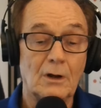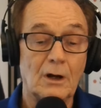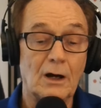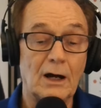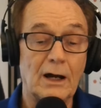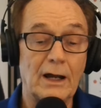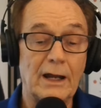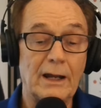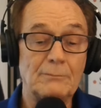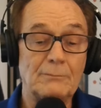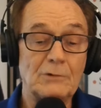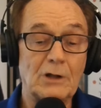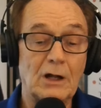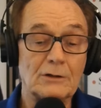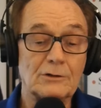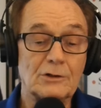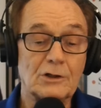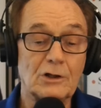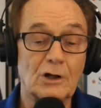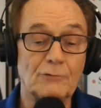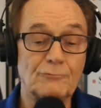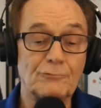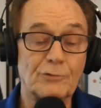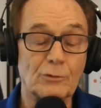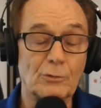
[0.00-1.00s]
I am not
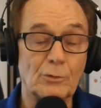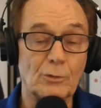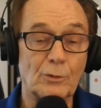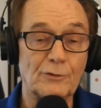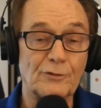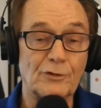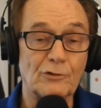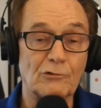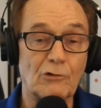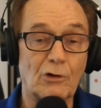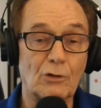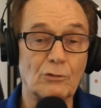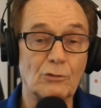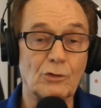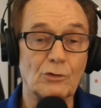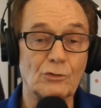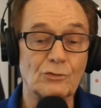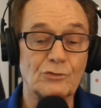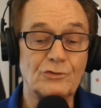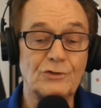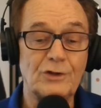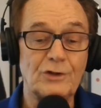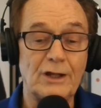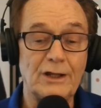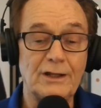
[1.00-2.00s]
comfortable with the
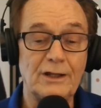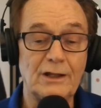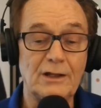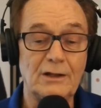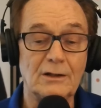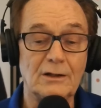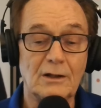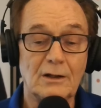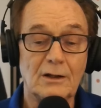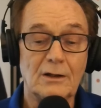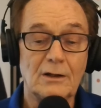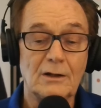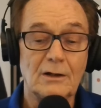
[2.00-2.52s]
locals taking